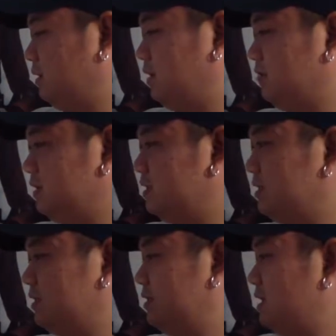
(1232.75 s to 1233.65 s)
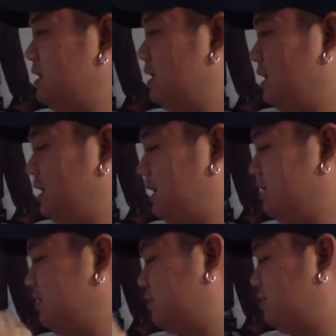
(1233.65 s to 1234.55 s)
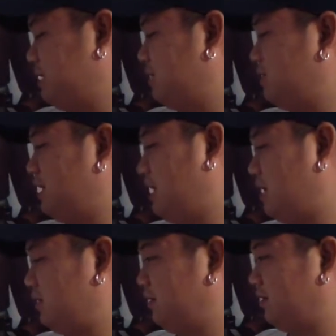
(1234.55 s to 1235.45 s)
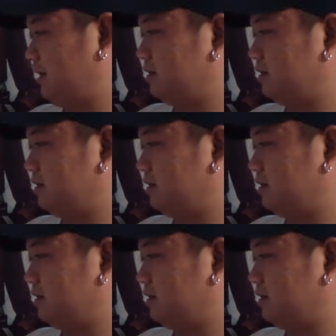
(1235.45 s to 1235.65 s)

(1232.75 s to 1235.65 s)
Um, this is kind of this big thing out here.